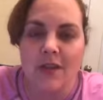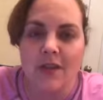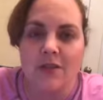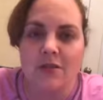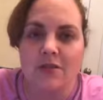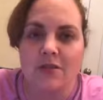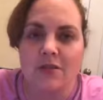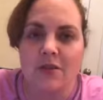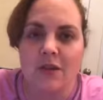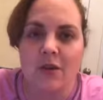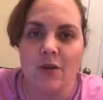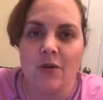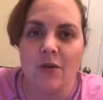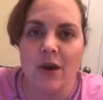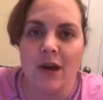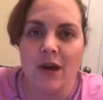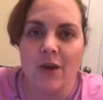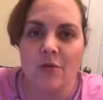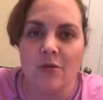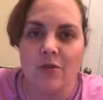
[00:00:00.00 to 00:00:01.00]
So
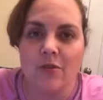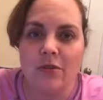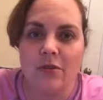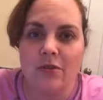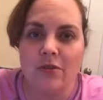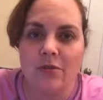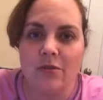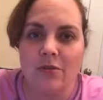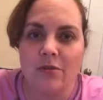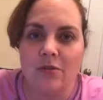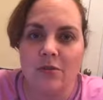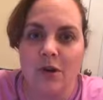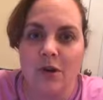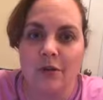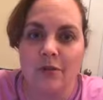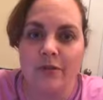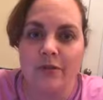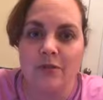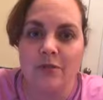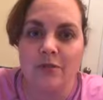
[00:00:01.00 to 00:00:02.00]
I want to
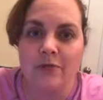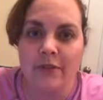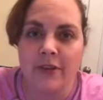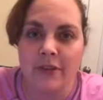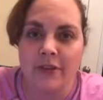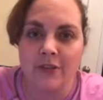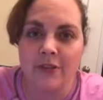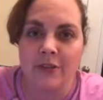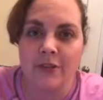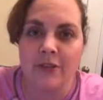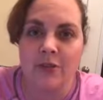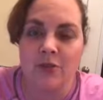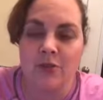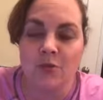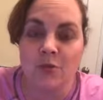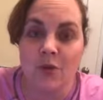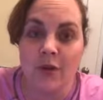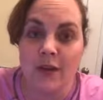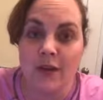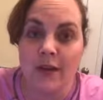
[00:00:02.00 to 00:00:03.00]
go a little further and teach
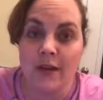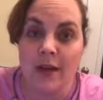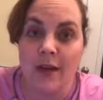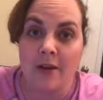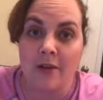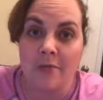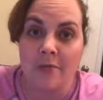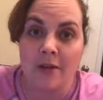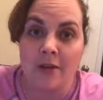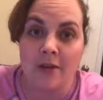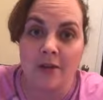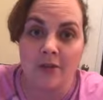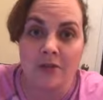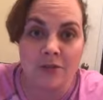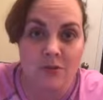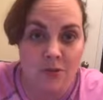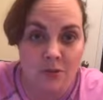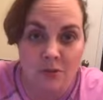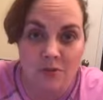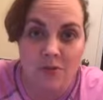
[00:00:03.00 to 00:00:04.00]
you, one, how to better
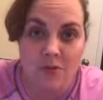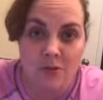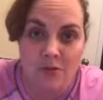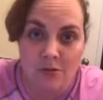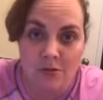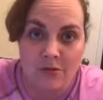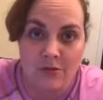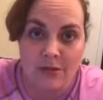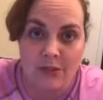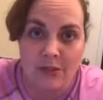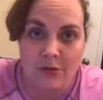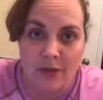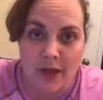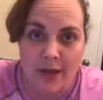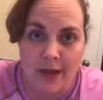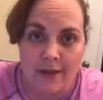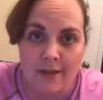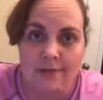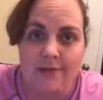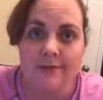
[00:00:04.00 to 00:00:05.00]
use the oils that you
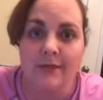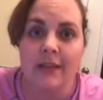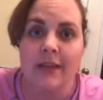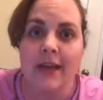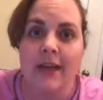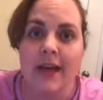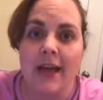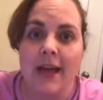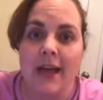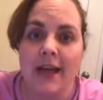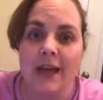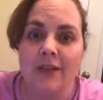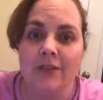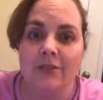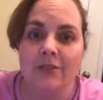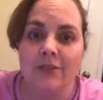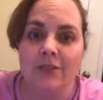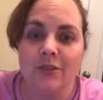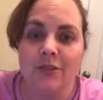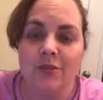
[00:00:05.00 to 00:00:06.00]
have, how
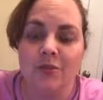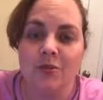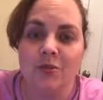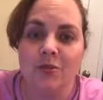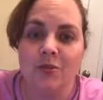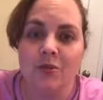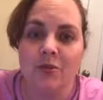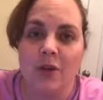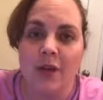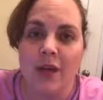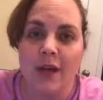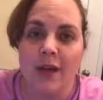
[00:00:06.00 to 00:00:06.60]
to